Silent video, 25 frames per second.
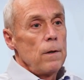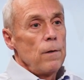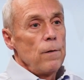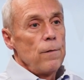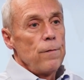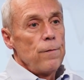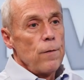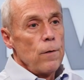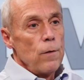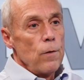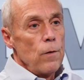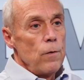
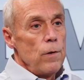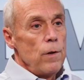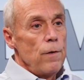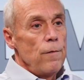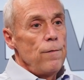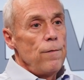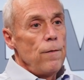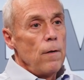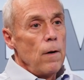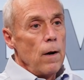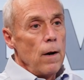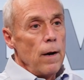further
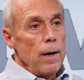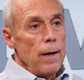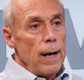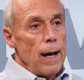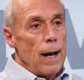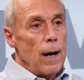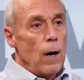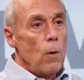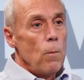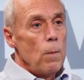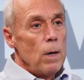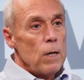define
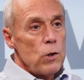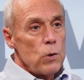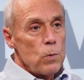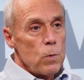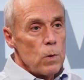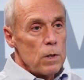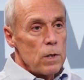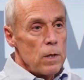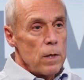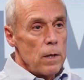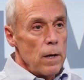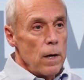how much
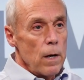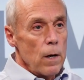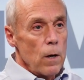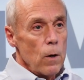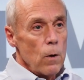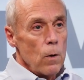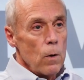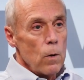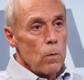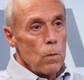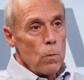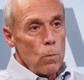was
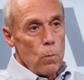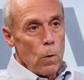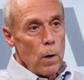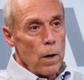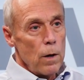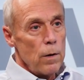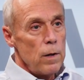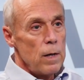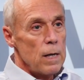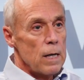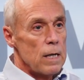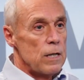there,
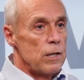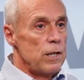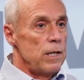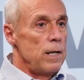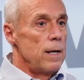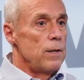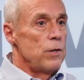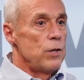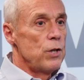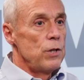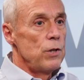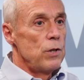where the
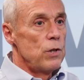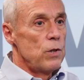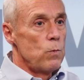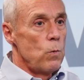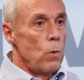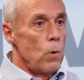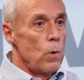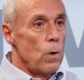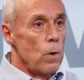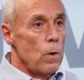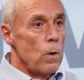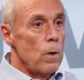extensions
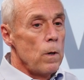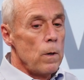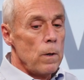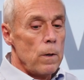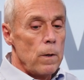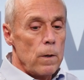were,